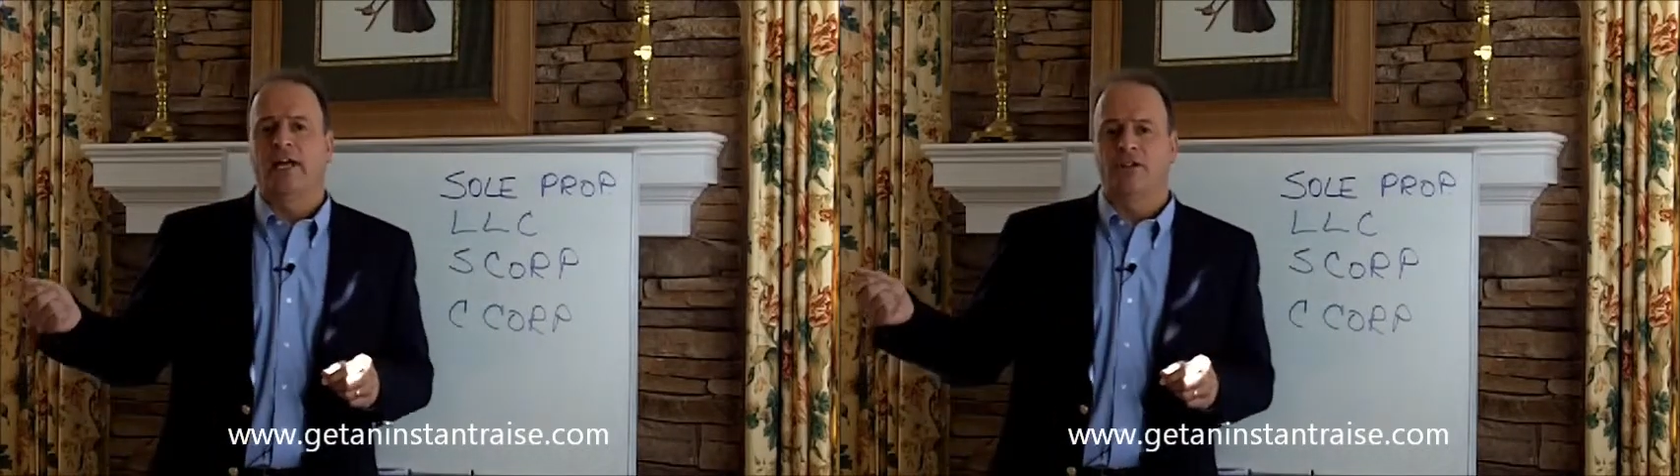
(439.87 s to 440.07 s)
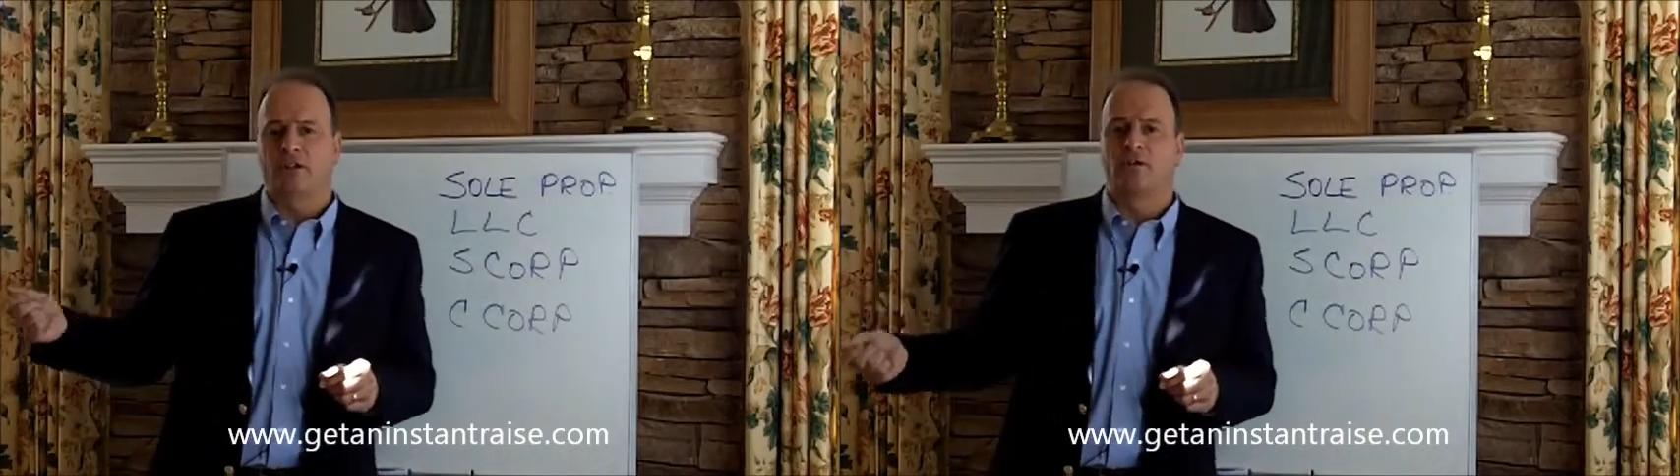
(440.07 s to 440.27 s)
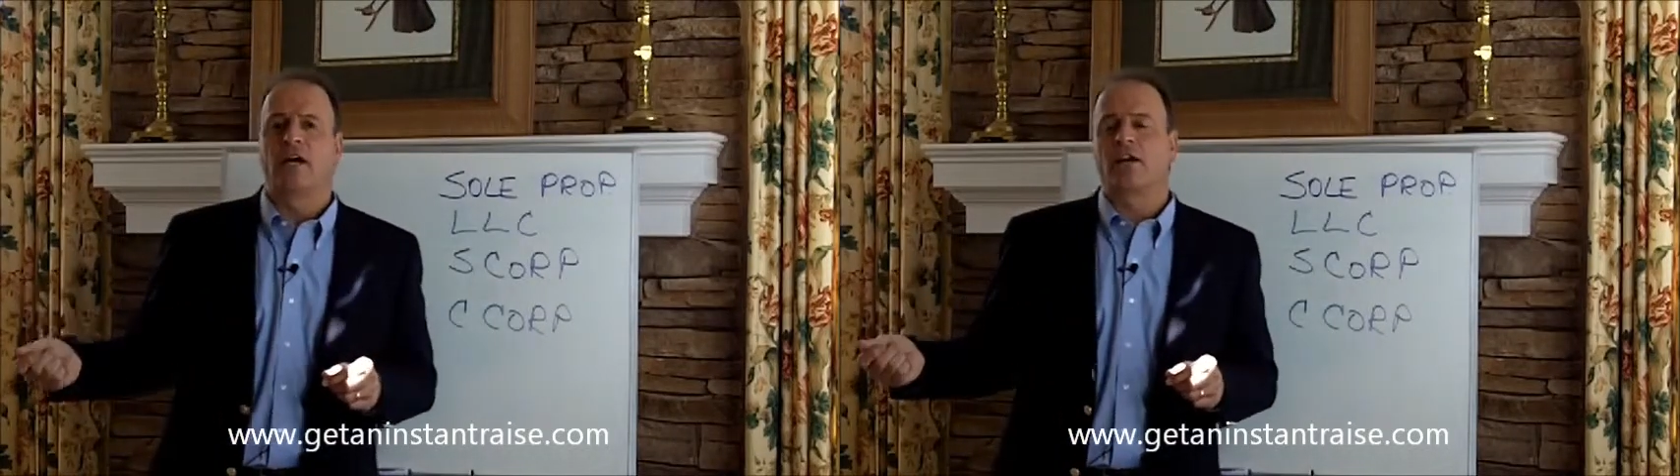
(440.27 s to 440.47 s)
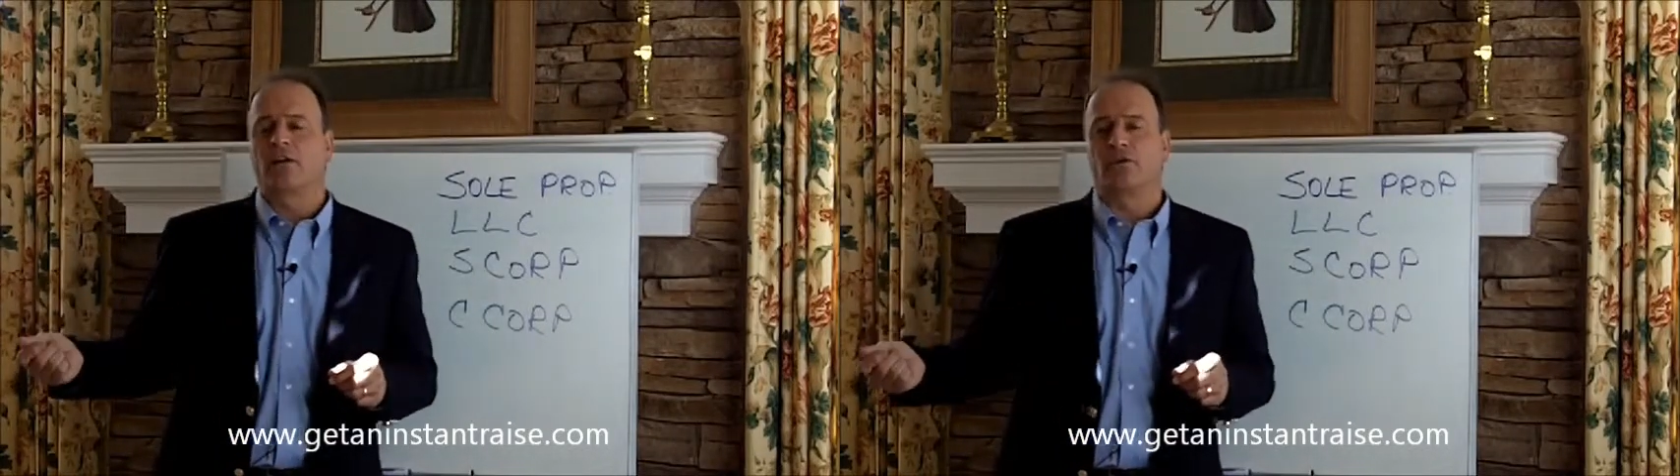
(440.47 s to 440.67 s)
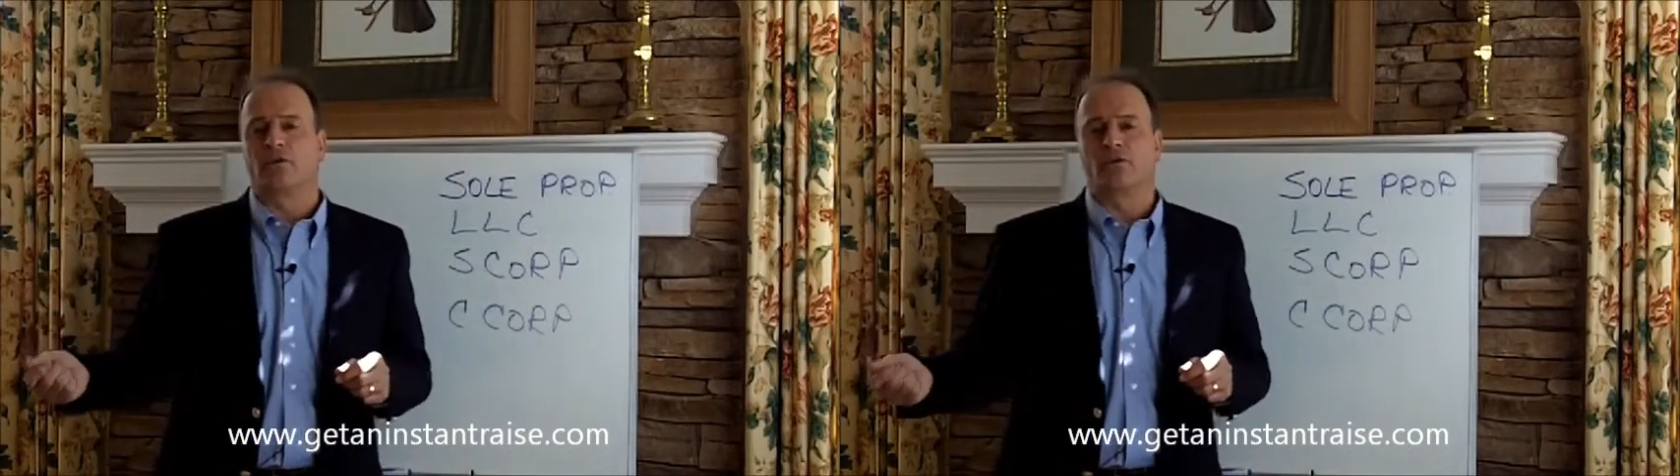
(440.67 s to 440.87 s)
and you go knock
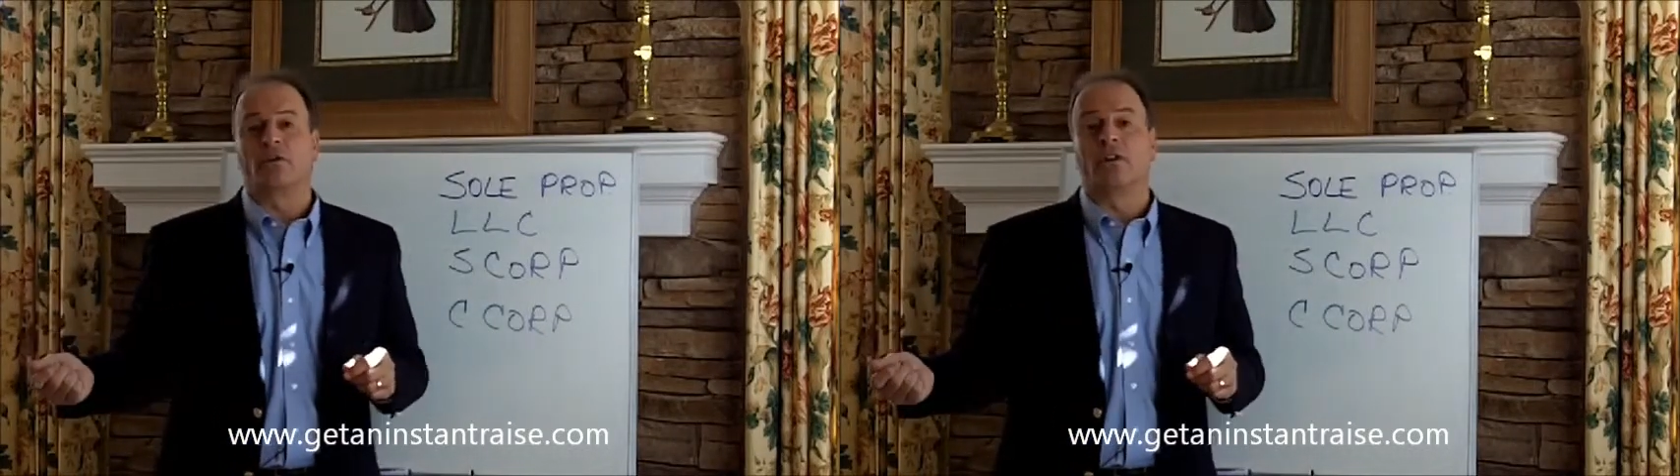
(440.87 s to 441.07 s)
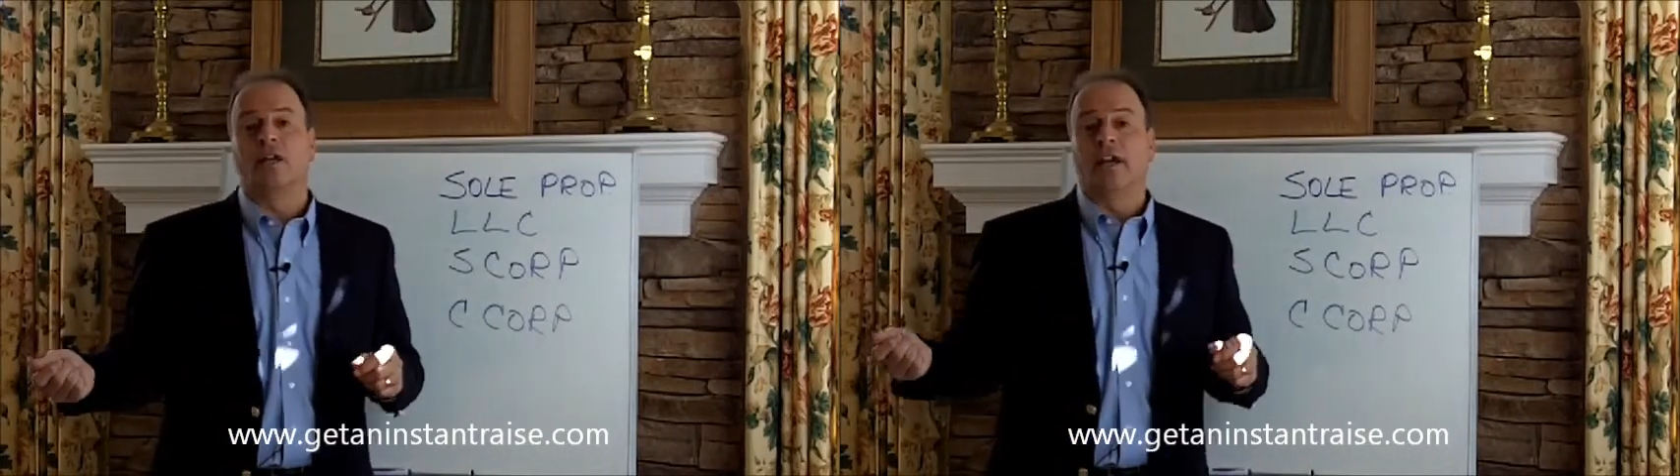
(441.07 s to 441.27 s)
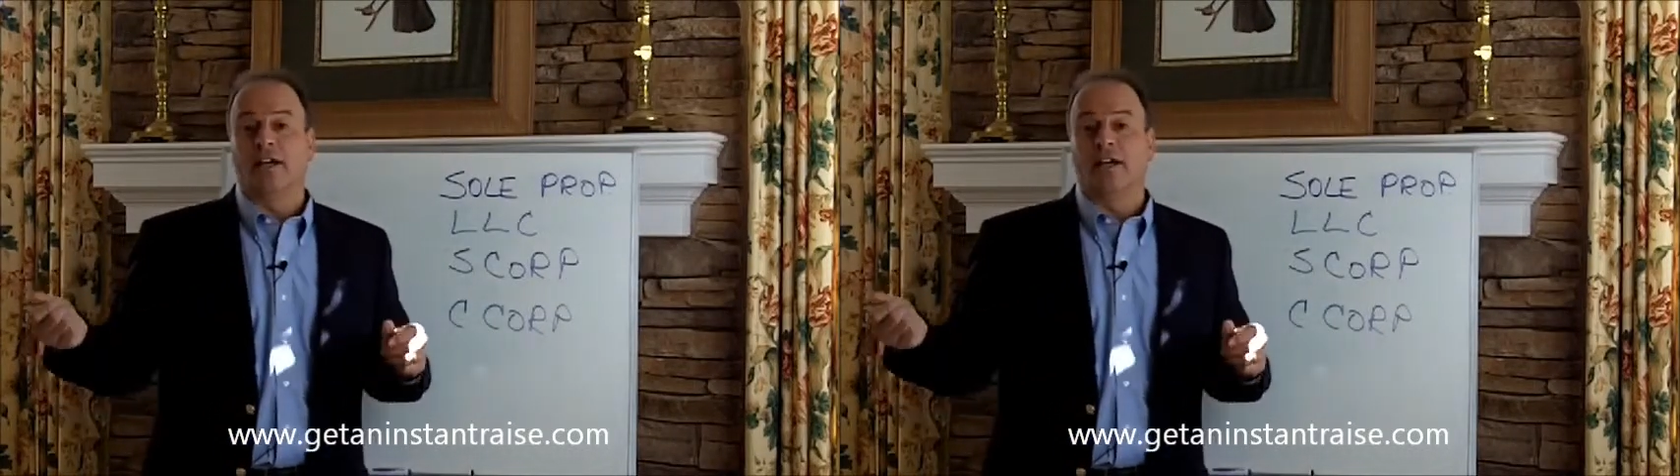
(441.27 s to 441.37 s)
on their door